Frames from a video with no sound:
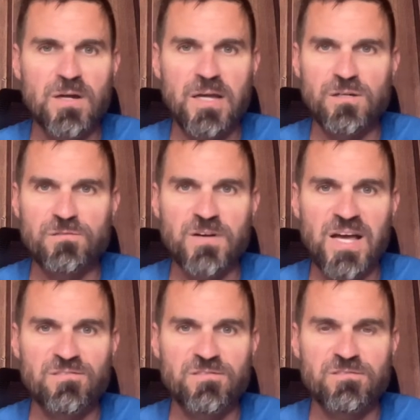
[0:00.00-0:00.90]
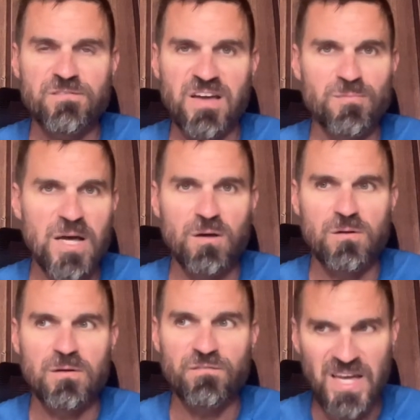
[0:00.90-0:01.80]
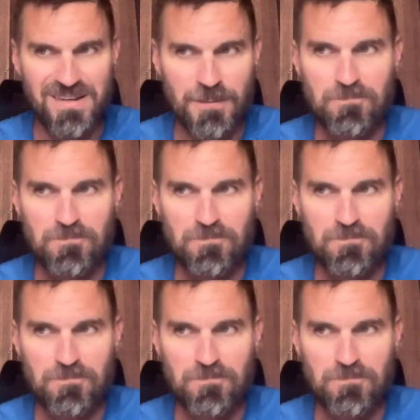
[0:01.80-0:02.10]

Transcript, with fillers: at your five, five mile event.